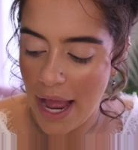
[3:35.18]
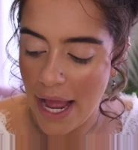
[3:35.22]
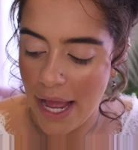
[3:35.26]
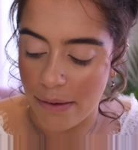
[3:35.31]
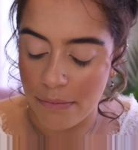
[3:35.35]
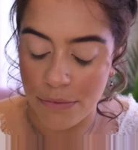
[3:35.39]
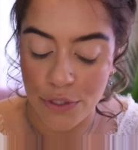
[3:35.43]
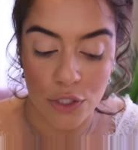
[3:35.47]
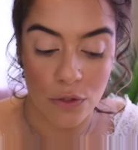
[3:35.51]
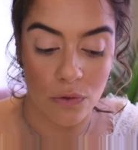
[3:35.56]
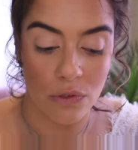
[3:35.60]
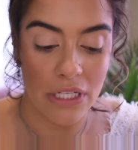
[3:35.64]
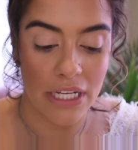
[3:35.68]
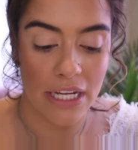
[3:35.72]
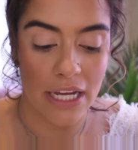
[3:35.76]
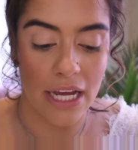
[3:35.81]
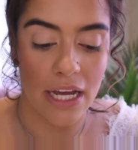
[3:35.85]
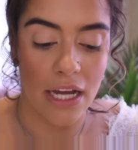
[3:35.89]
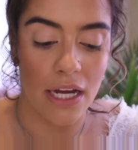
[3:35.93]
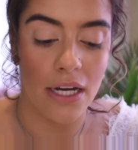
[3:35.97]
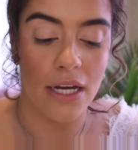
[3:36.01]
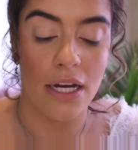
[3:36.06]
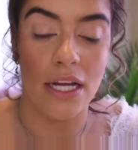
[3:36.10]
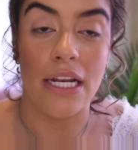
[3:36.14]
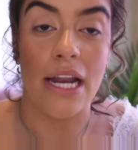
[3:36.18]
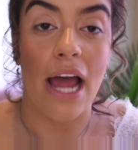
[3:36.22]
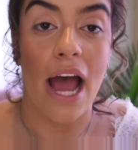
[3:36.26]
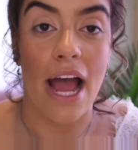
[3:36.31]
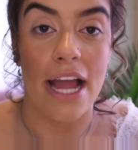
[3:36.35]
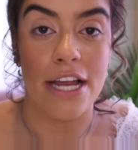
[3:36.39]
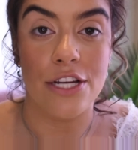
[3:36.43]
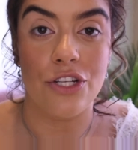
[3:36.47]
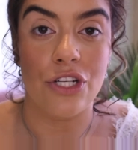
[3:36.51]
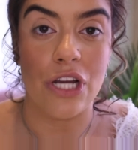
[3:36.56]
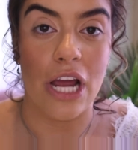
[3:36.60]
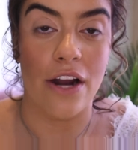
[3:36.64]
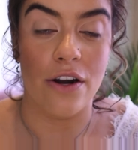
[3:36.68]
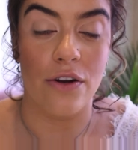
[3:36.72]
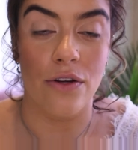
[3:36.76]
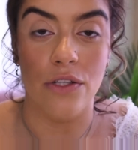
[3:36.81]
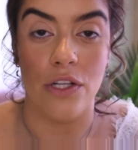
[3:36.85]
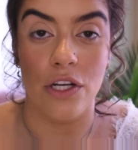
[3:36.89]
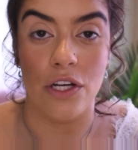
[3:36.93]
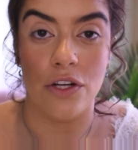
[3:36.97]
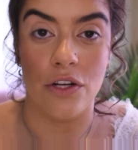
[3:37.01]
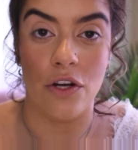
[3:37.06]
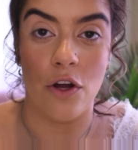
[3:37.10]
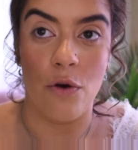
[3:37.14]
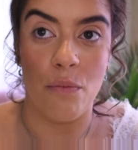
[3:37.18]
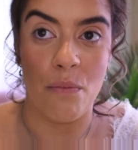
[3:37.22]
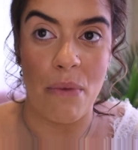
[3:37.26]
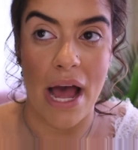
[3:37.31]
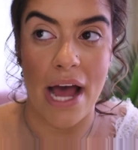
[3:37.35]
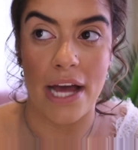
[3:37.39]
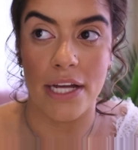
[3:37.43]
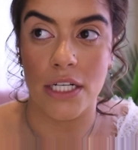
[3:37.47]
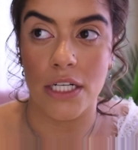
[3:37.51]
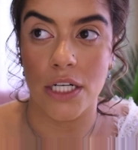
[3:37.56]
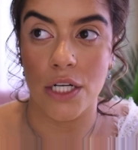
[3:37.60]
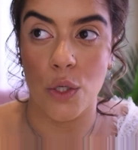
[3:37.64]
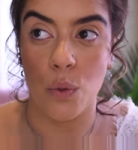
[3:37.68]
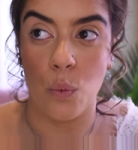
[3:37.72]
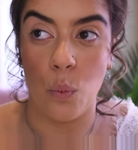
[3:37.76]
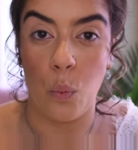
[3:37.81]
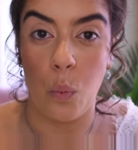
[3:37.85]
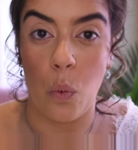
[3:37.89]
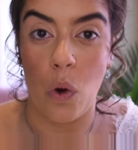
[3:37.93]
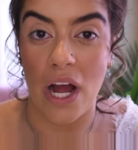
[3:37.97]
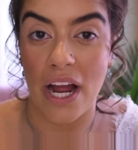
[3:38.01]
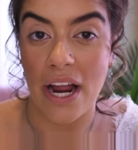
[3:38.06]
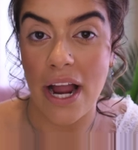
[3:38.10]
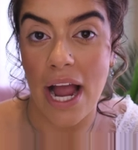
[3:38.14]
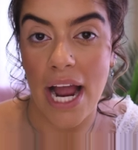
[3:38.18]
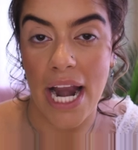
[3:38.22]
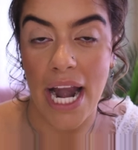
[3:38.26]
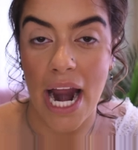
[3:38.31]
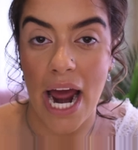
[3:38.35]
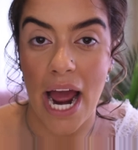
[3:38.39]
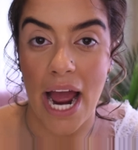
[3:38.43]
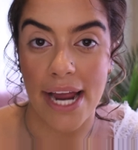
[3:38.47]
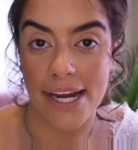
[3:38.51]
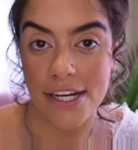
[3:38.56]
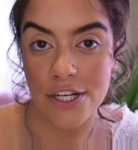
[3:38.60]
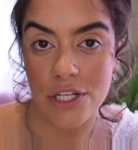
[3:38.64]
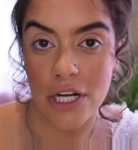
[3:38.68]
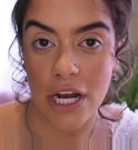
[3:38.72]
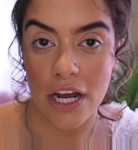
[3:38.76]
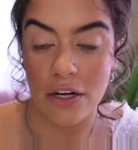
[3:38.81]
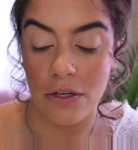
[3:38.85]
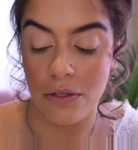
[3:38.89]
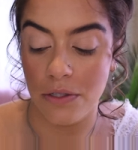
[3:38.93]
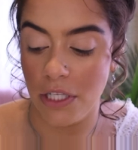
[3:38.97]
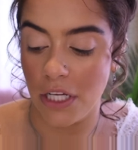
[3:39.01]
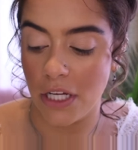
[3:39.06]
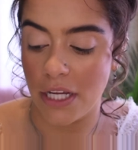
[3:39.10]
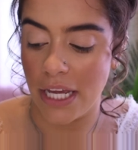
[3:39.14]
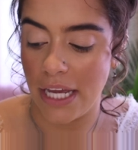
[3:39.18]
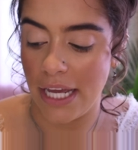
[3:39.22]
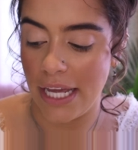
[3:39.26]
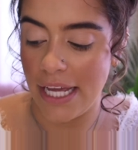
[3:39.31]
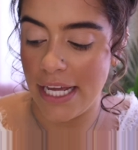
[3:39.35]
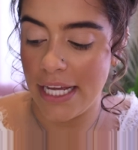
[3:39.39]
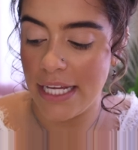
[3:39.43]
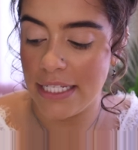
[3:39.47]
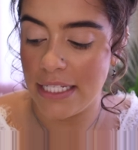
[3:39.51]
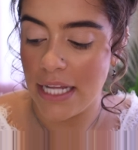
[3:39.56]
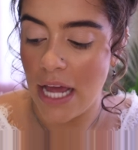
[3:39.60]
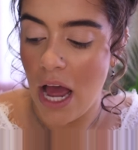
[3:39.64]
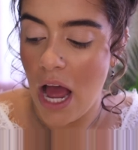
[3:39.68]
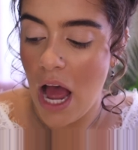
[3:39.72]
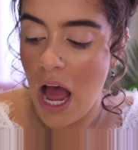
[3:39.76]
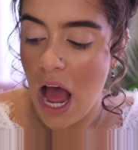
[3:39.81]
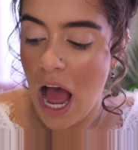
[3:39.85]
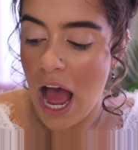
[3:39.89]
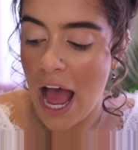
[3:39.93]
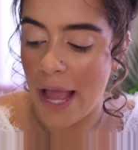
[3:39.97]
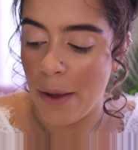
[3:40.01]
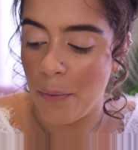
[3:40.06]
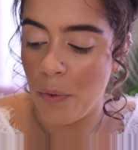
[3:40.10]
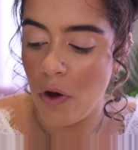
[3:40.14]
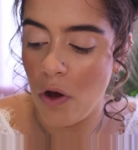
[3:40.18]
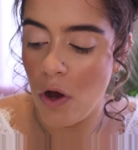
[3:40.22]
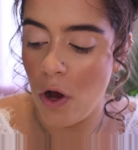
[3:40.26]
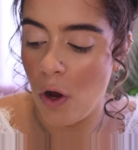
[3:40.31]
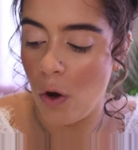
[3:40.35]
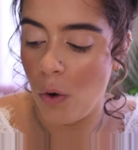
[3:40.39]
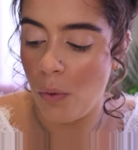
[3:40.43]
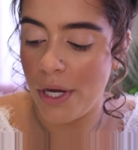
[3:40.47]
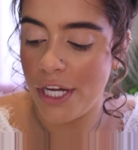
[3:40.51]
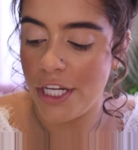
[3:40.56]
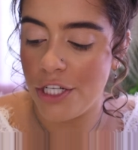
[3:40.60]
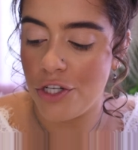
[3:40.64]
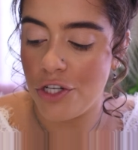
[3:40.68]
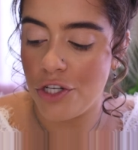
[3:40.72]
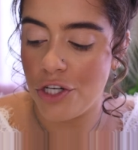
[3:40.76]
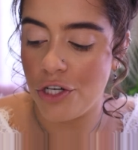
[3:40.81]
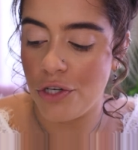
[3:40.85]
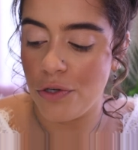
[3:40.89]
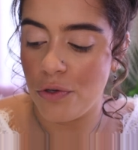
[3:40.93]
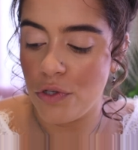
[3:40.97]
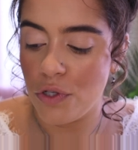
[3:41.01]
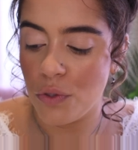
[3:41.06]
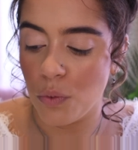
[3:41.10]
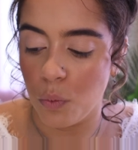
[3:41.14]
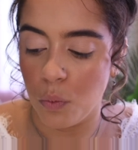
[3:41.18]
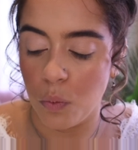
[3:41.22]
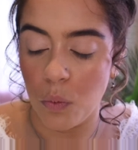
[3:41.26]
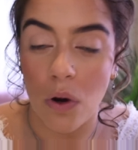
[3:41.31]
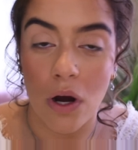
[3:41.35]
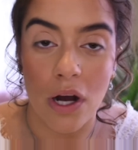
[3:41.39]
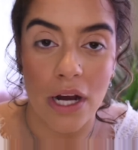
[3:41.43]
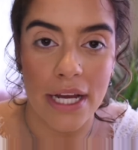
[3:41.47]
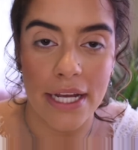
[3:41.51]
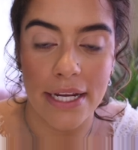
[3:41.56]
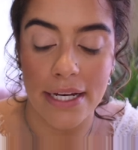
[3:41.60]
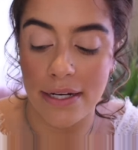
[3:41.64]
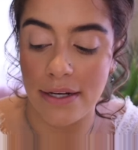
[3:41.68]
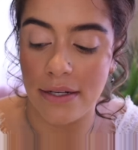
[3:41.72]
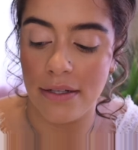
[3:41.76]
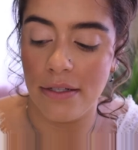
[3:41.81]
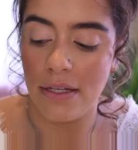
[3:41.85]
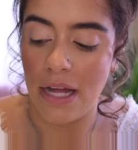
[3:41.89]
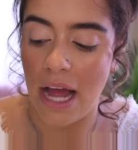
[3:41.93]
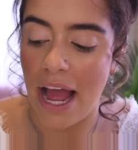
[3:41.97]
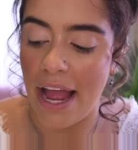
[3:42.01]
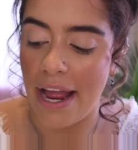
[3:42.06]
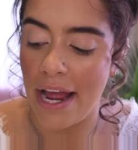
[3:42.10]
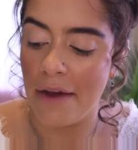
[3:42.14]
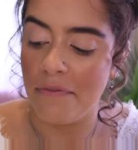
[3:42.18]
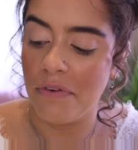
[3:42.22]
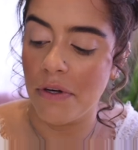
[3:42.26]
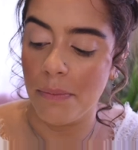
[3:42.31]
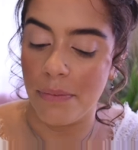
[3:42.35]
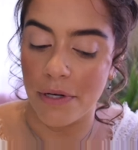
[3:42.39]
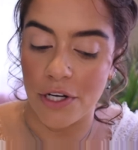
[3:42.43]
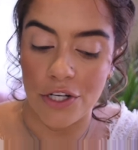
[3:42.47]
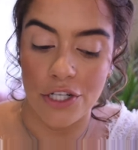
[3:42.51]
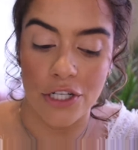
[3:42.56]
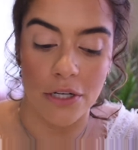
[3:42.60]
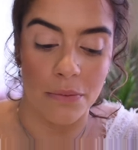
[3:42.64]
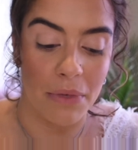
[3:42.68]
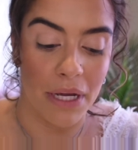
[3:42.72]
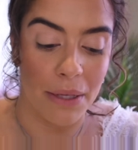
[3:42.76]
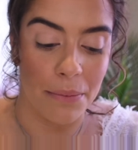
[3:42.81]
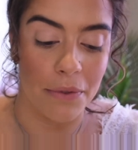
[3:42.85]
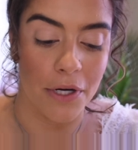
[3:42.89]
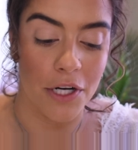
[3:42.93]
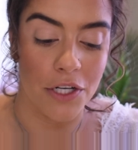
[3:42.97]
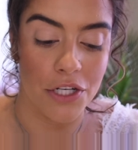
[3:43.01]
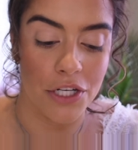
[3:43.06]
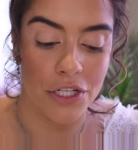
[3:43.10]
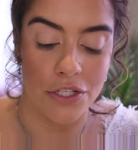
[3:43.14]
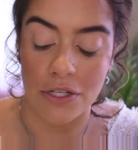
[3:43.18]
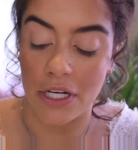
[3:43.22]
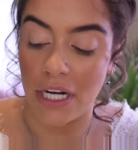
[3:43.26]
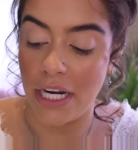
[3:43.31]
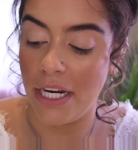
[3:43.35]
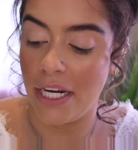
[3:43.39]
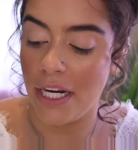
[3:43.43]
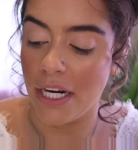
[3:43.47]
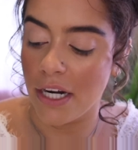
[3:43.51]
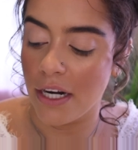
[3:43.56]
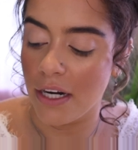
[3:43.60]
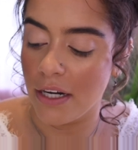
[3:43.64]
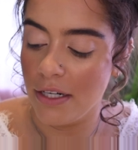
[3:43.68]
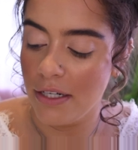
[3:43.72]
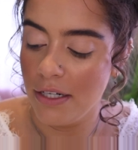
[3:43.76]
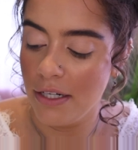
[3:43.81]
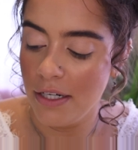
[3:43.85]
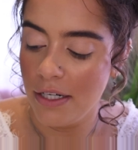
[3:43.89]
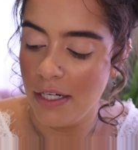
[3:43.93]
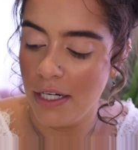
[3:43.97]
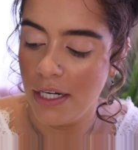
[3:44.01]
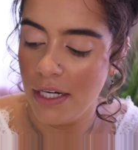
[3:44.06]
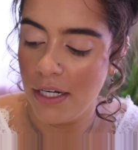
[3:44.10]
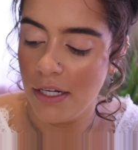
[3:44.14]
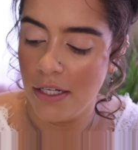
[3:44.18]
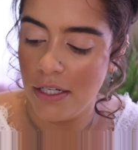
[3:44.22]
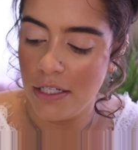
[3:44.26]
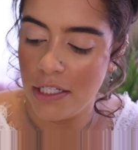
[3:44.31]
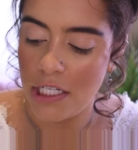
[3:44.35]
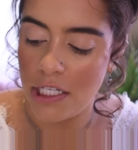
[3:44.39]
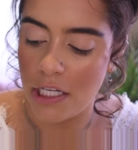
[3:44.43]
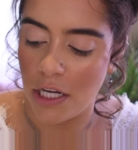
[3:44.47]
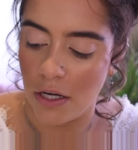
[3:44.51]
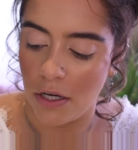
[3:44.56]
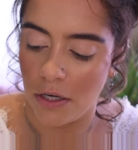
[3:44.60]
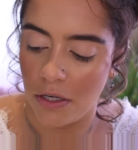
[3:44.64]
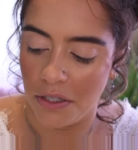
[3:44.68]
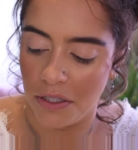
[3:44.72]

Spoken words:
am doing an eyeshadow look, no matter what kind of eyeshadow look it is, I will always choose one. I have a bunch of my brushes right here, so